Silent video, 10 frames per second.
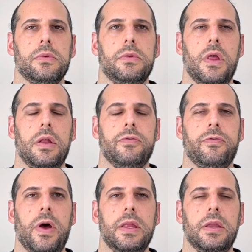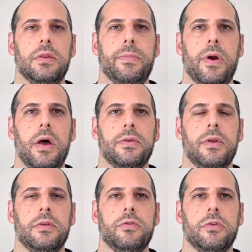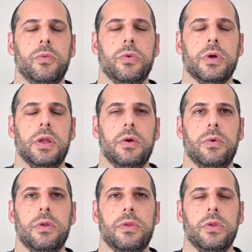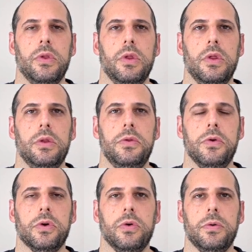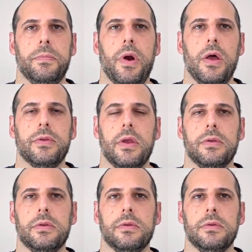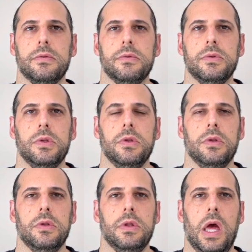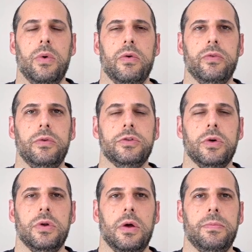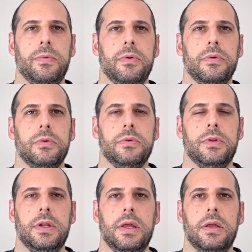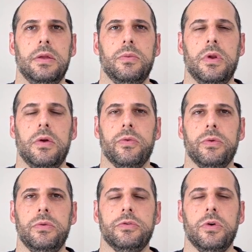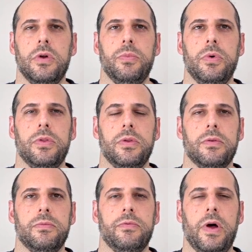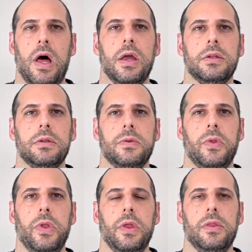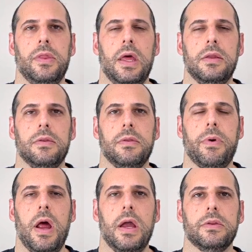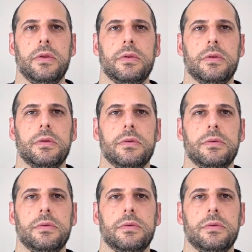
Not fighting the process, just working with your current process. However you showed up today, whatever you showed up with is fine. That is the practice.